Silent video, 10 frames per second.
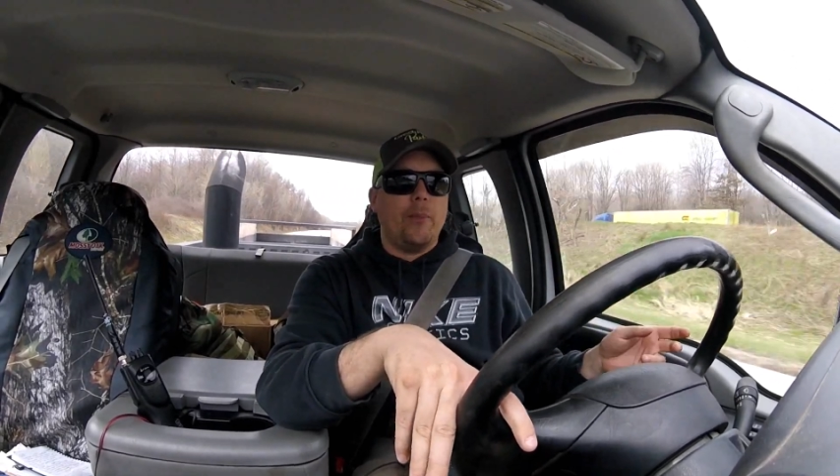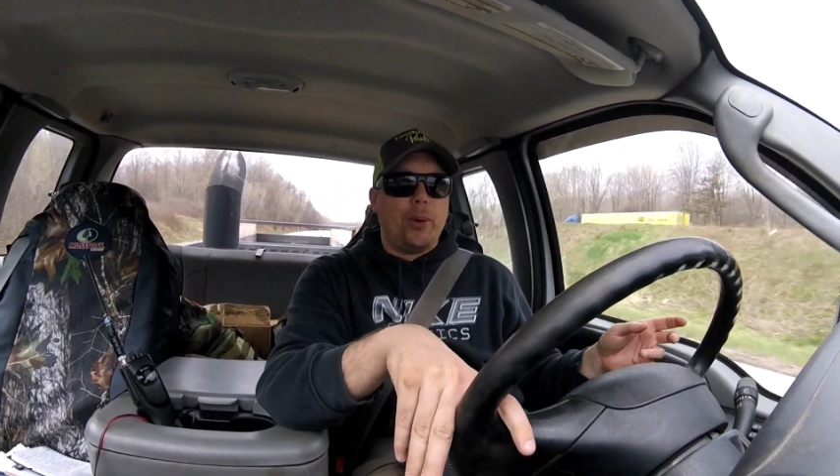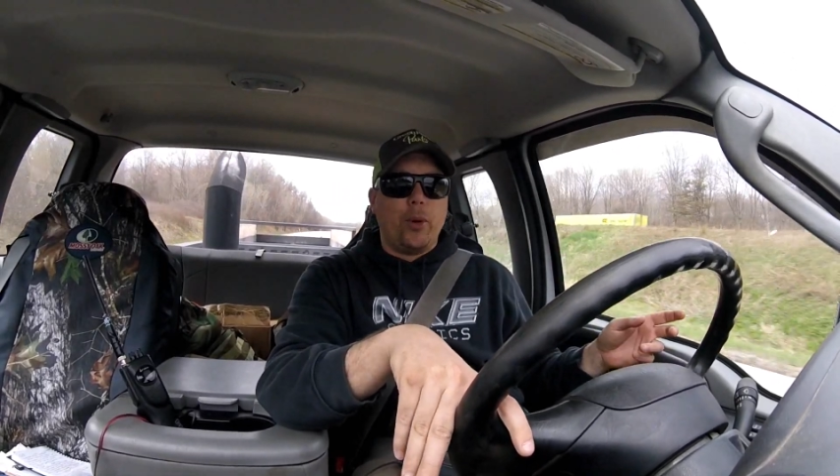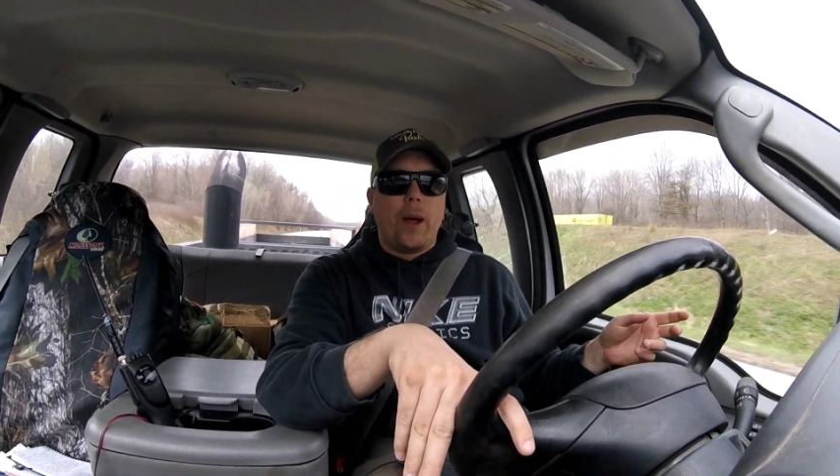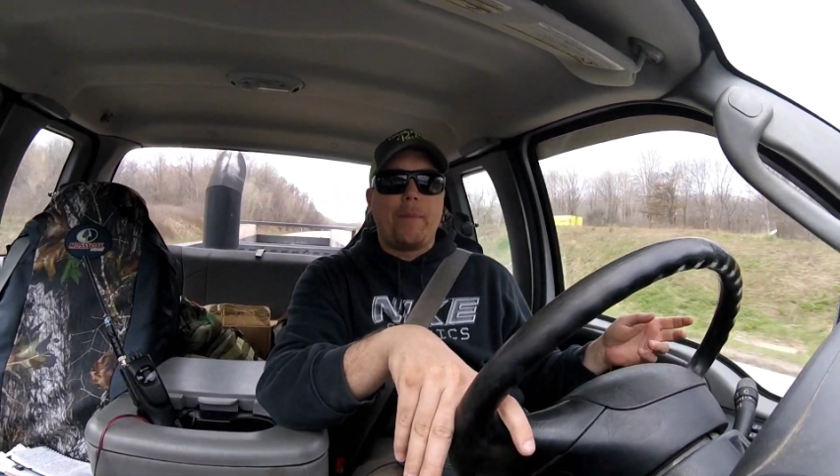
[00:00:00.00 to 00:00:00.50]

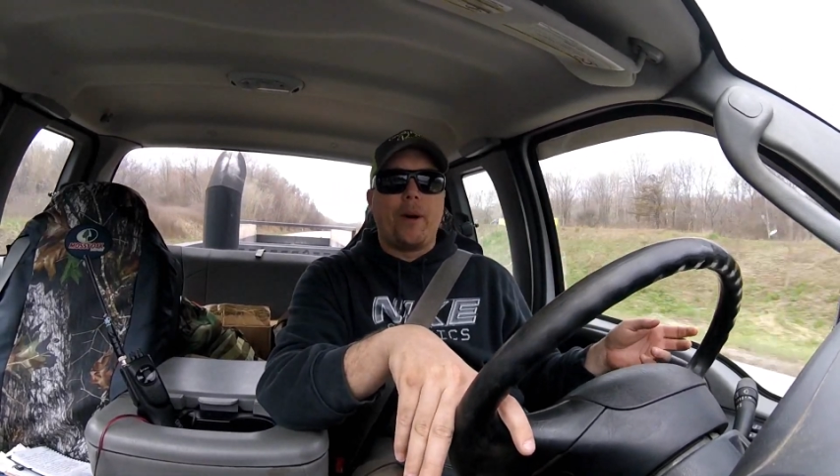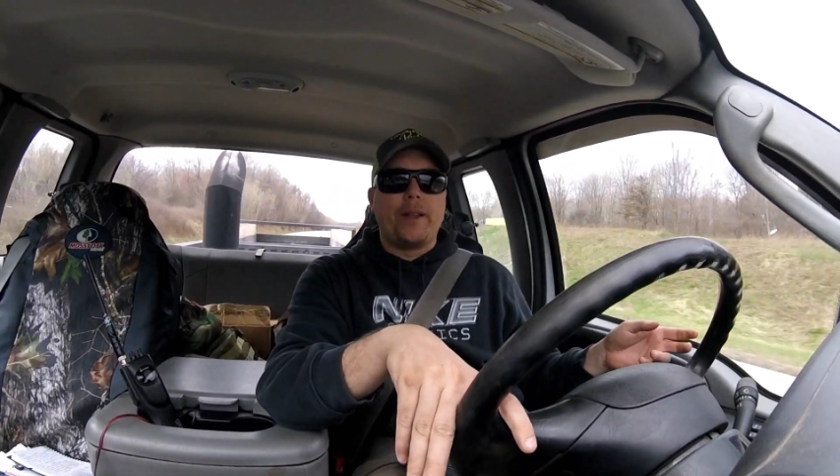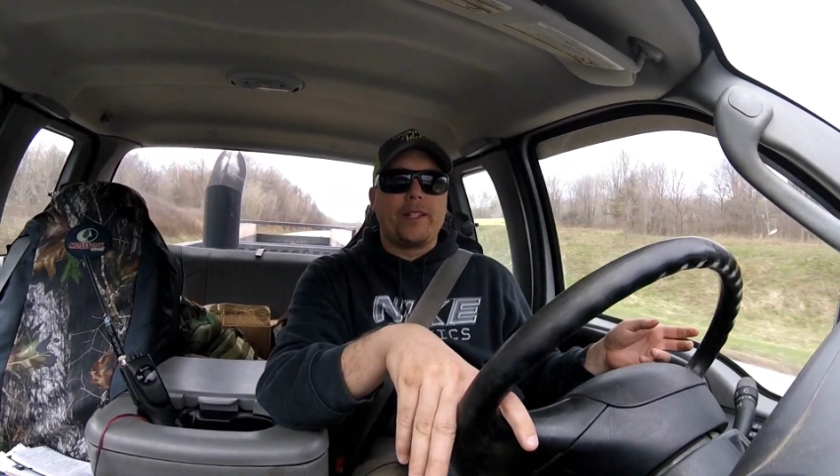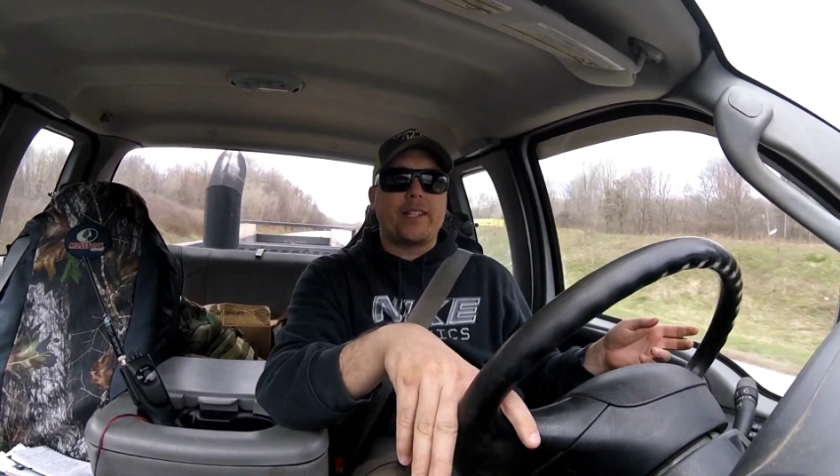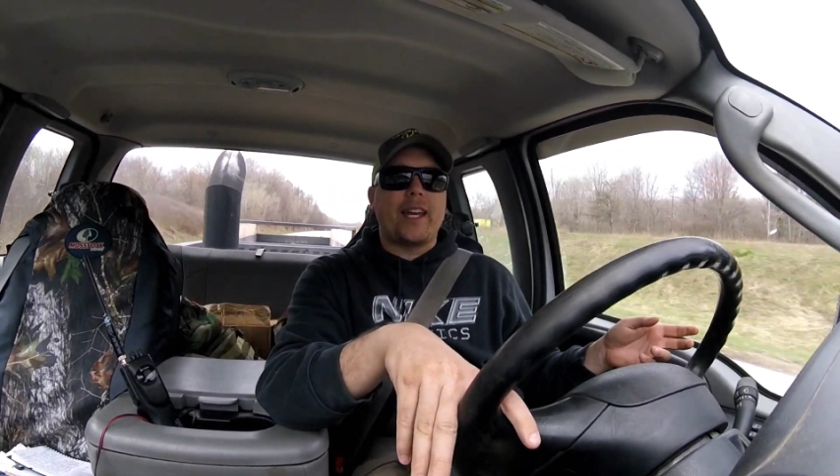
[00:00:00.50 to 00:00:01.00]
pull up on
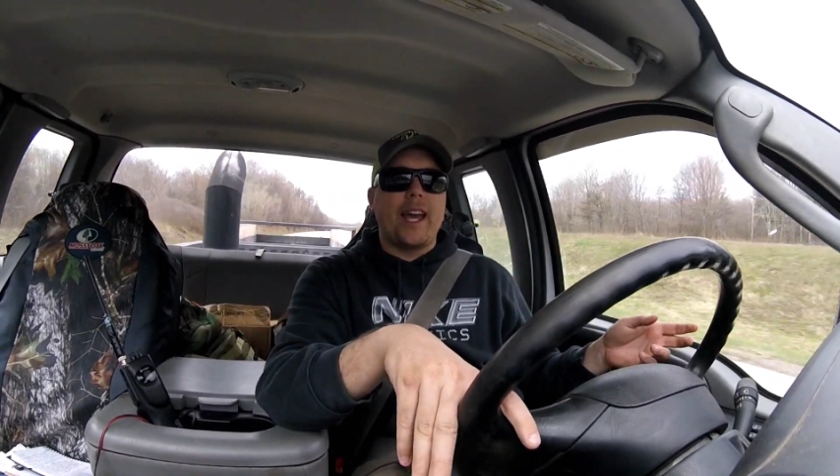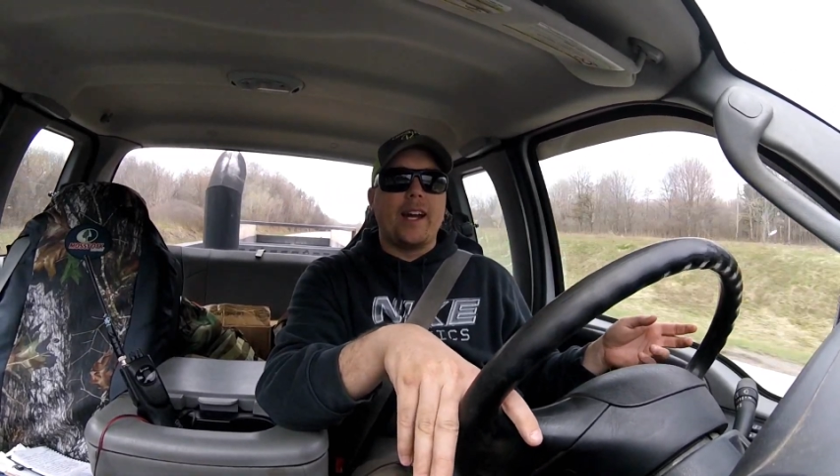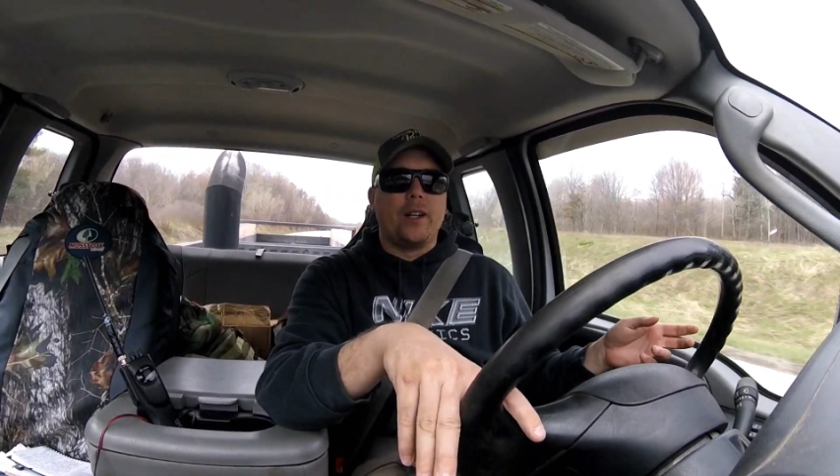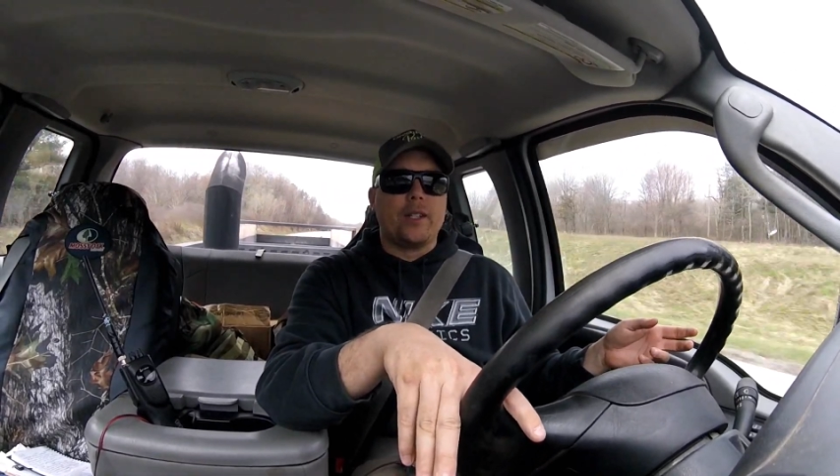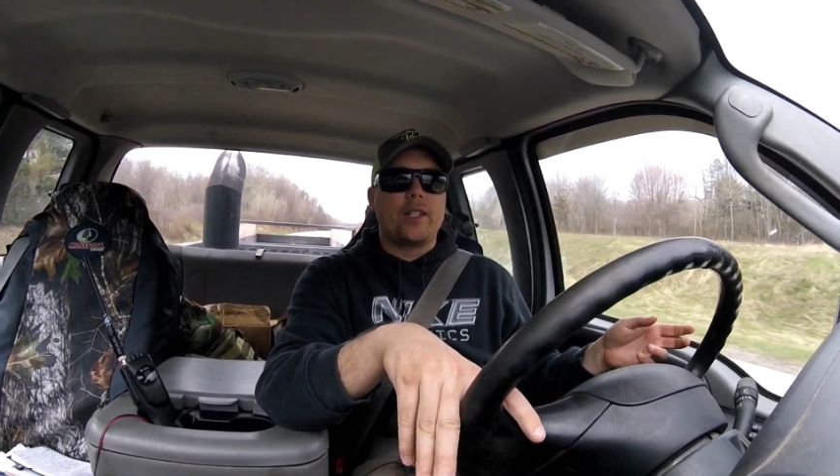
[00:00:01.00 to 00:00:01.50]
the
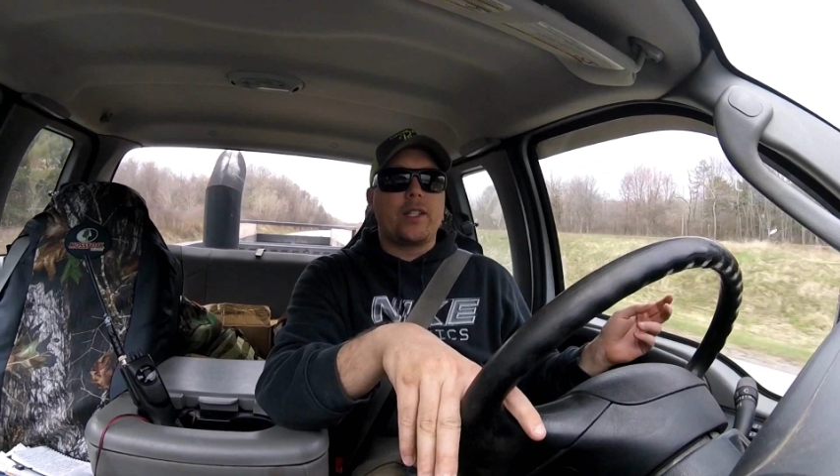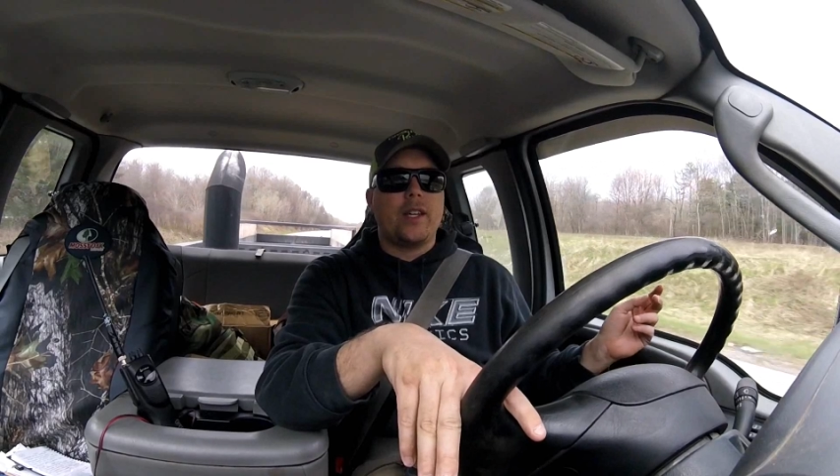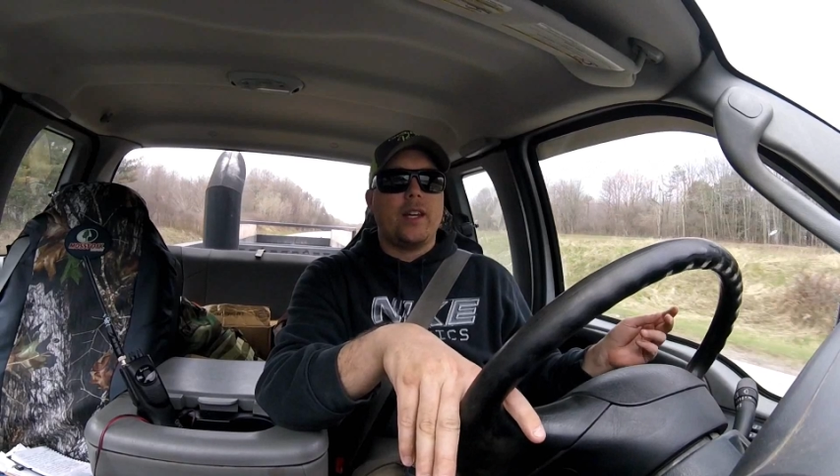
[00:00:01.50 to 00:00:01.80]
scales,